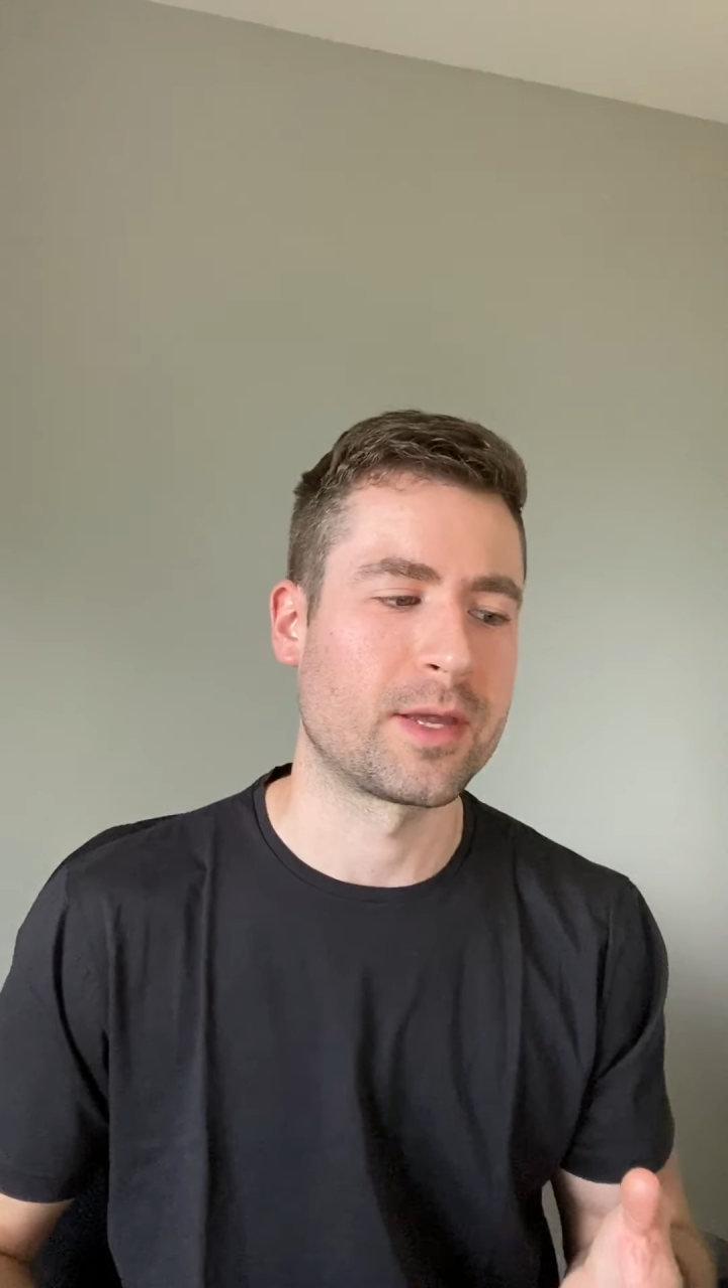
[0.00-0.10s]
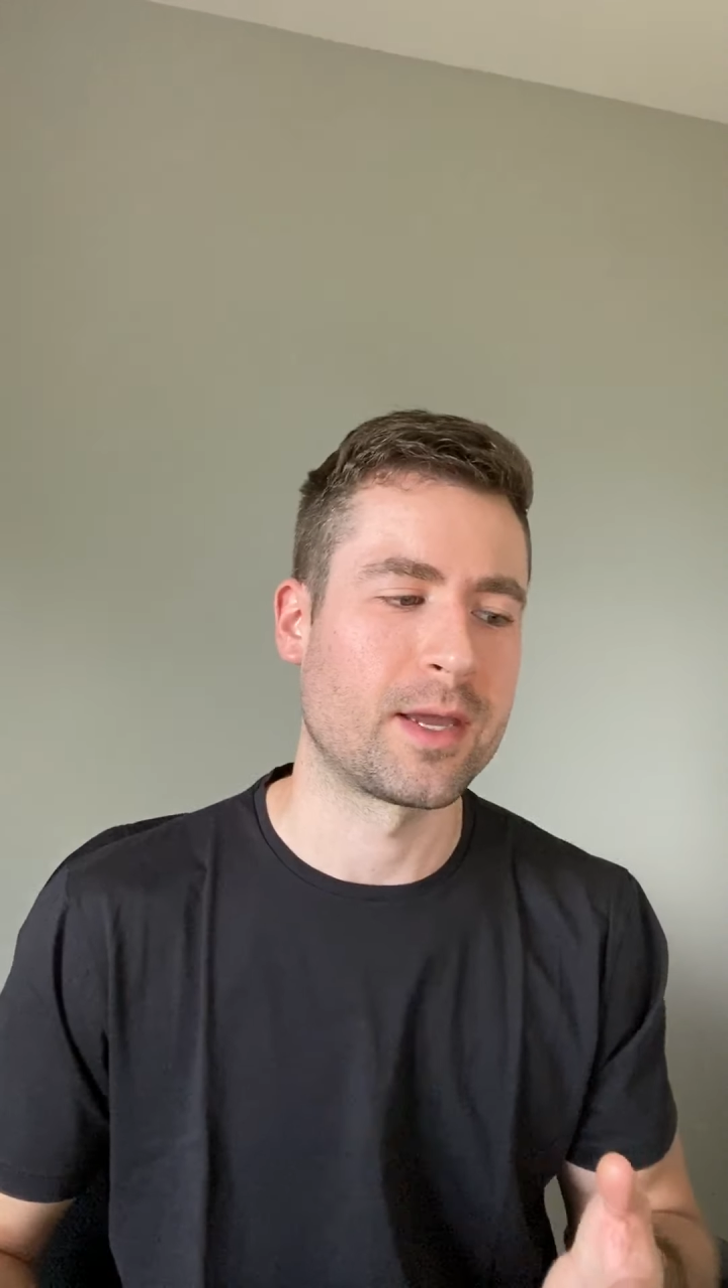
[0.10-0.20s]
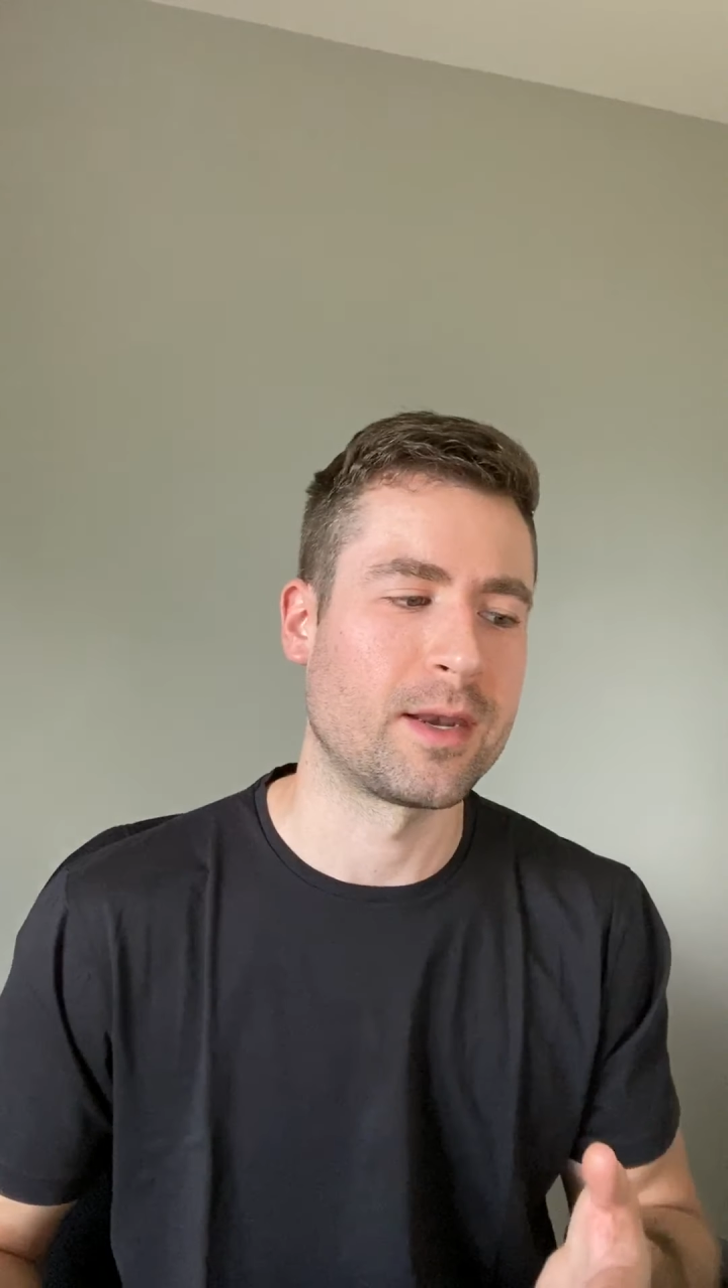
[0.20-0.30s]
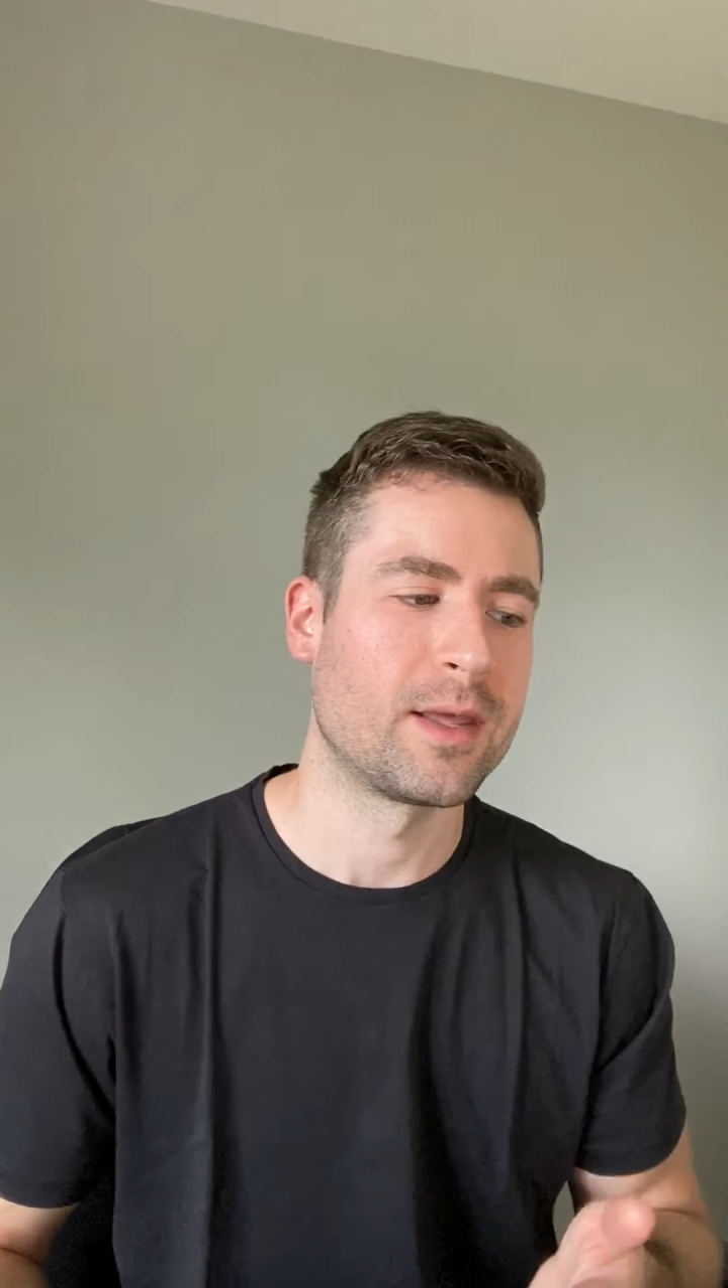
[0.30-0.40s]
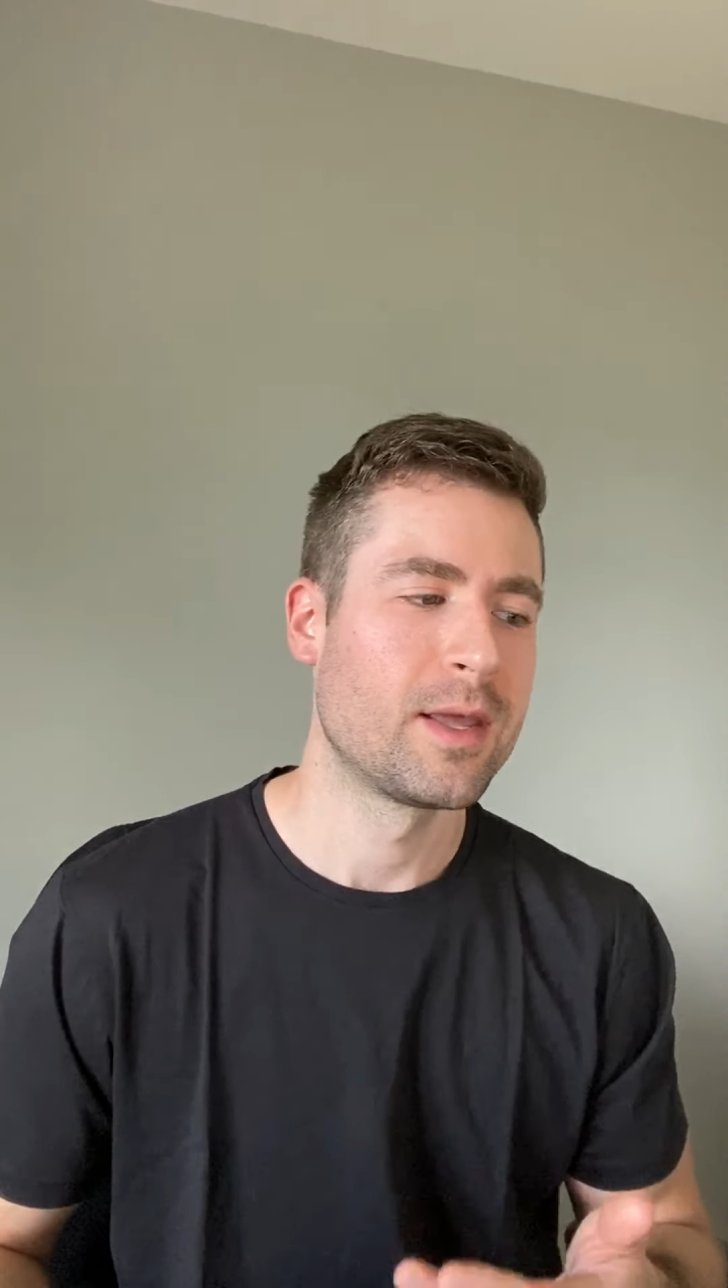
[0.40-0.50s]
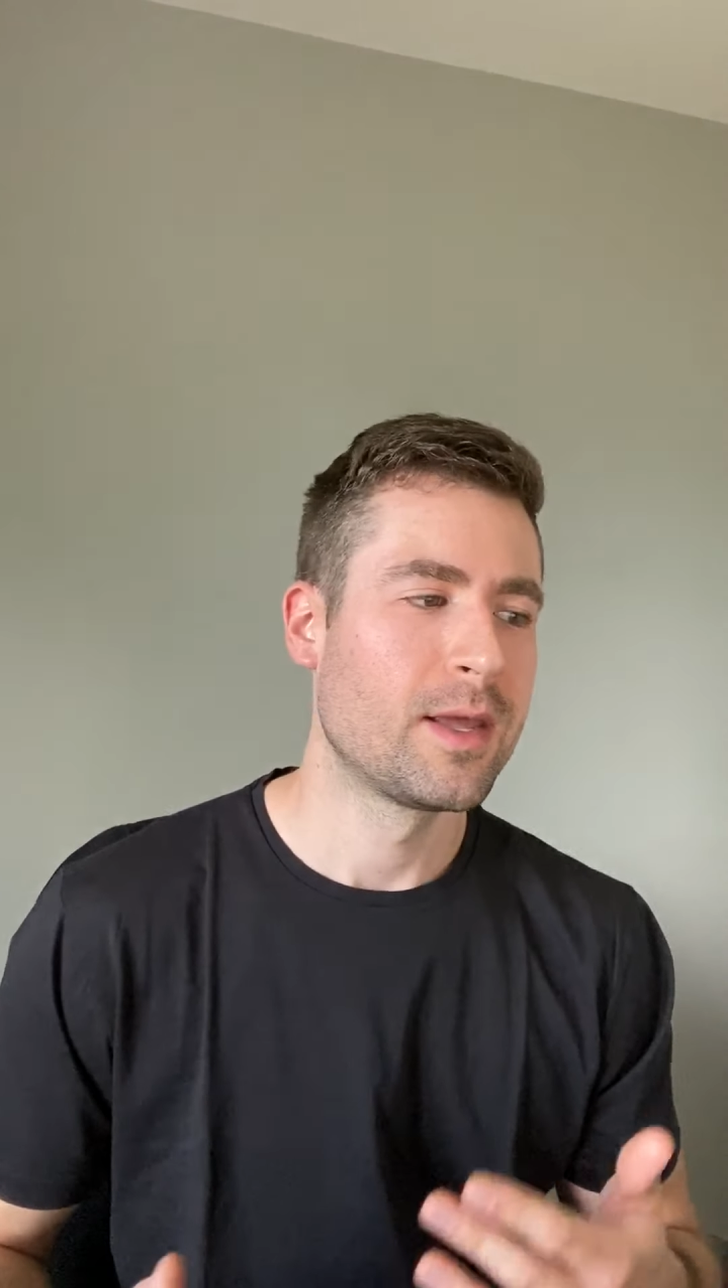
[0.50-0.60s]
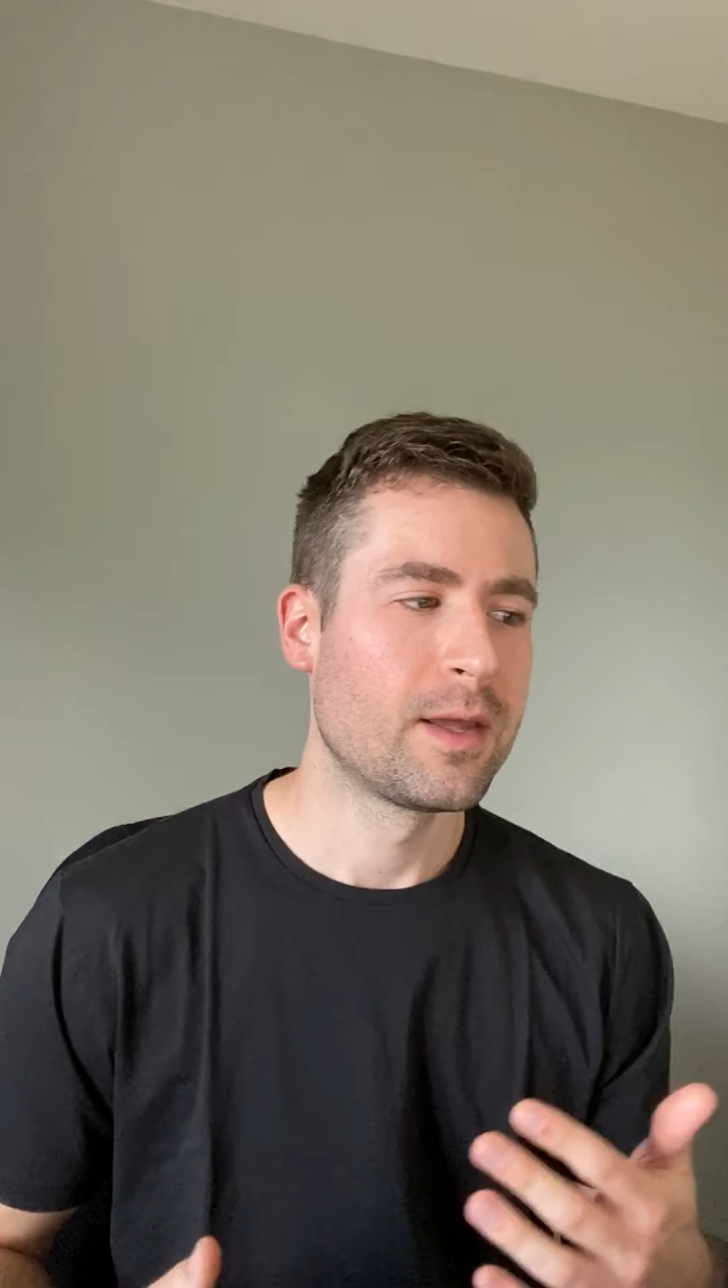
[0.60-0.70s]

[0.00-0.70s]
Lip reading: And,